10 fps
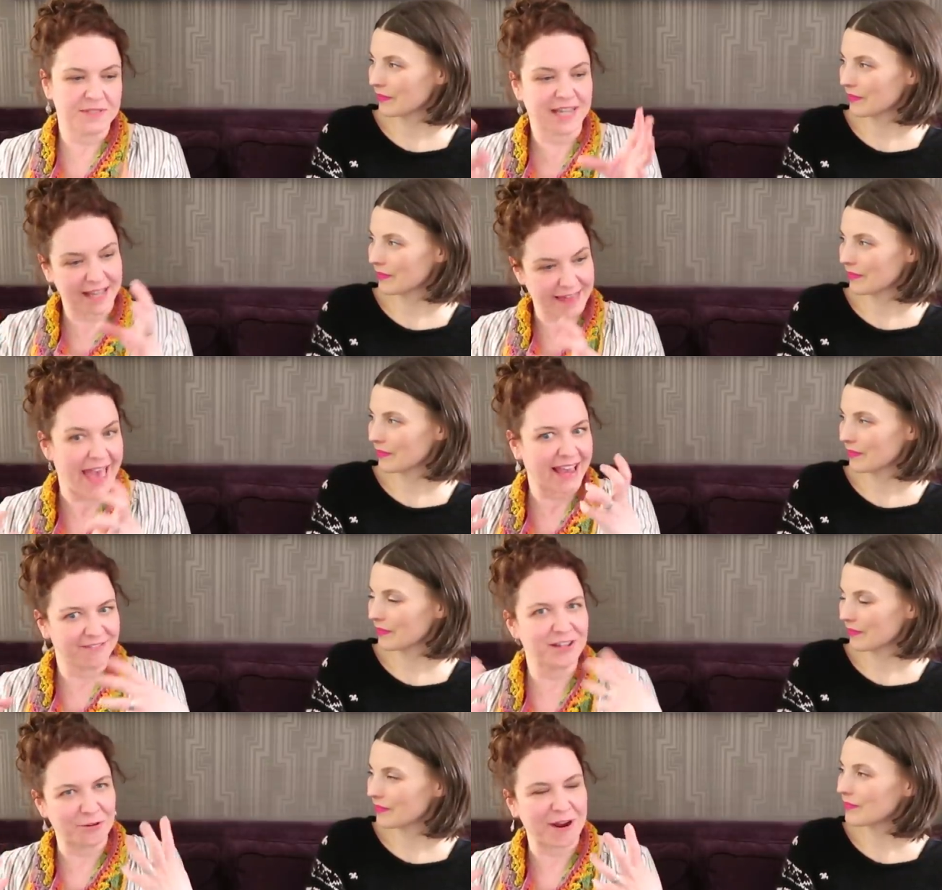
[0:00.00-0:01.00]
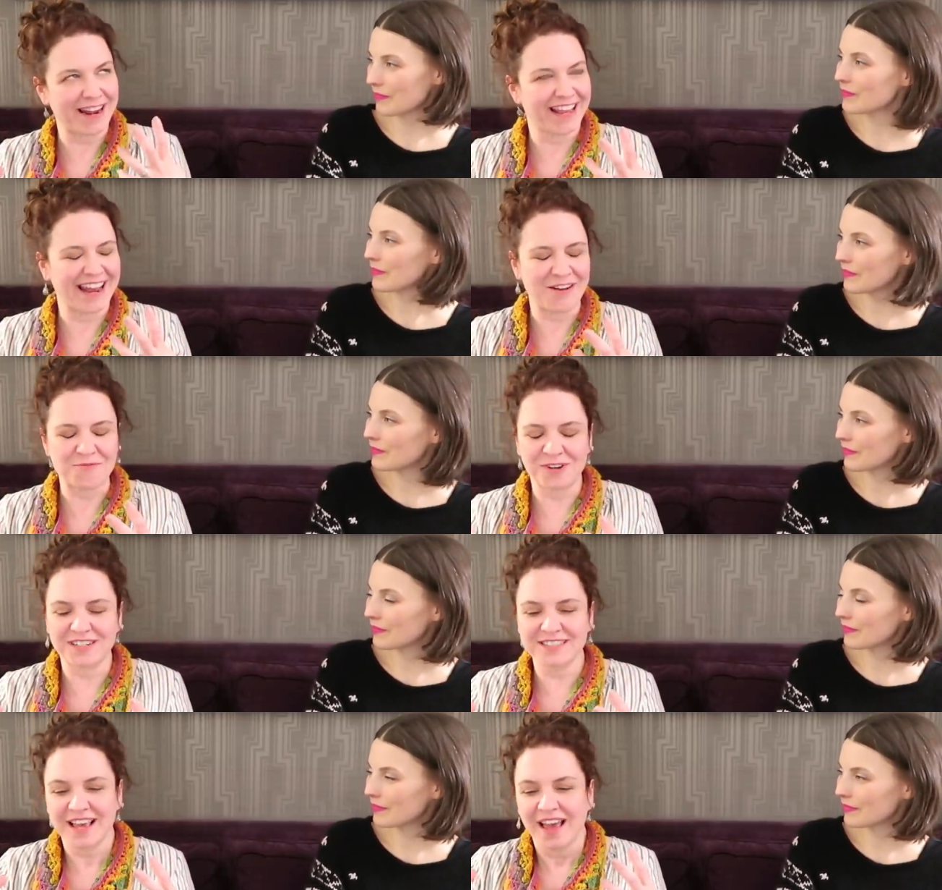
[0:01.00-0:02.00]
Speaker 1: once I got the hang of, you know, writing it out in
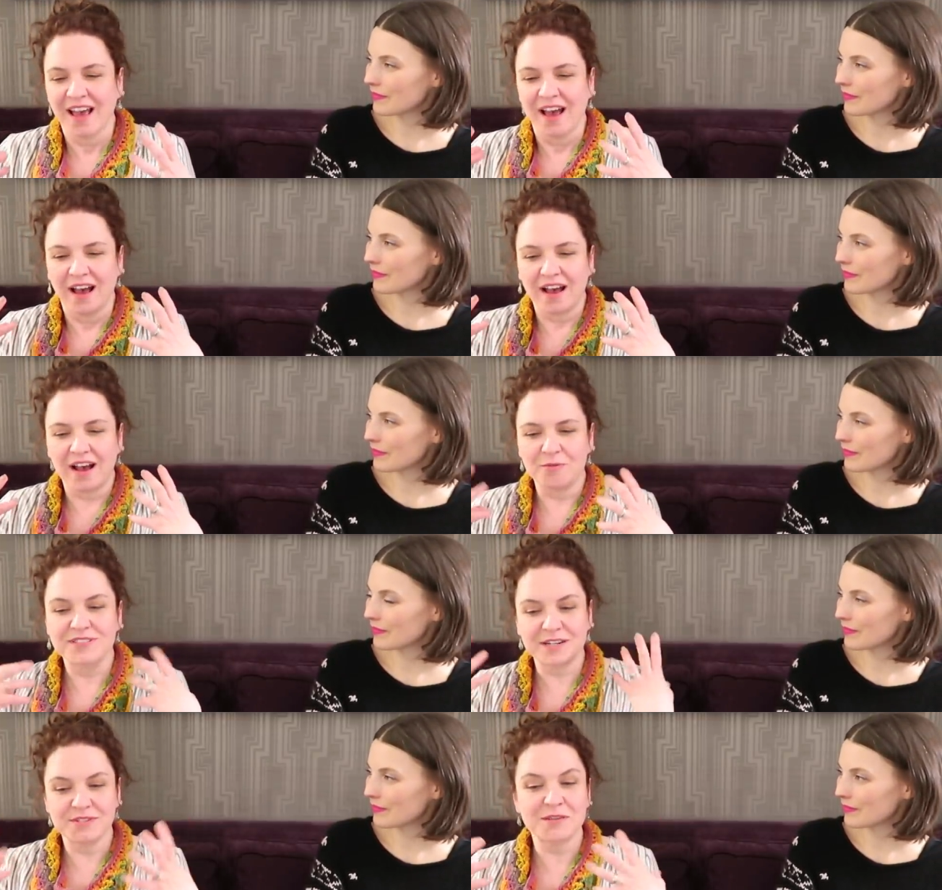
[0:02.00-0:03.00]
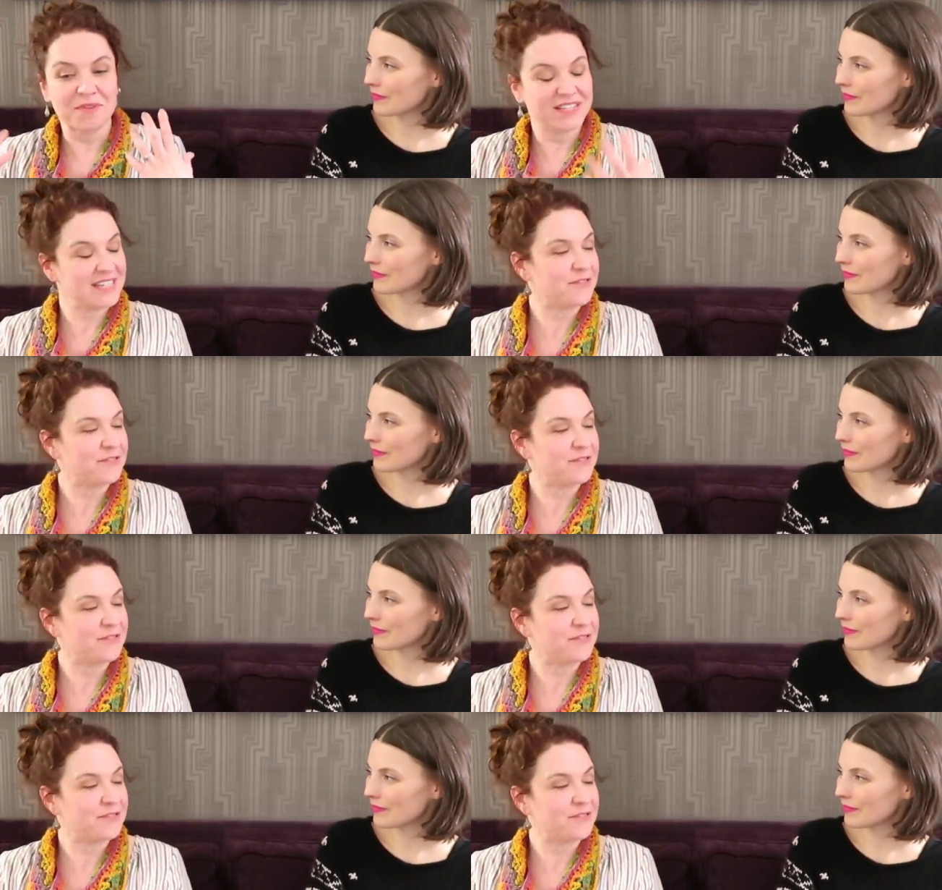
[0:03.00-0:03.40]
words, uh, was that it was something